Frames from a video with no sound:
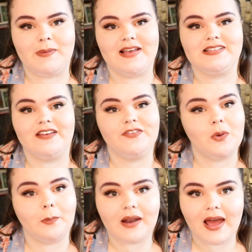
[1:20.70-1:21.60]
best if you
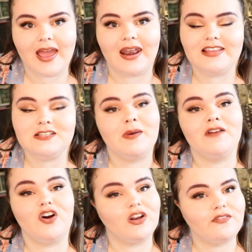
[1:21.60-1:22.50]
apply a little bit
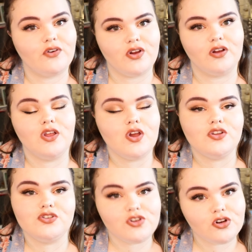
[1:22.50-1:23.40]
of olive oil to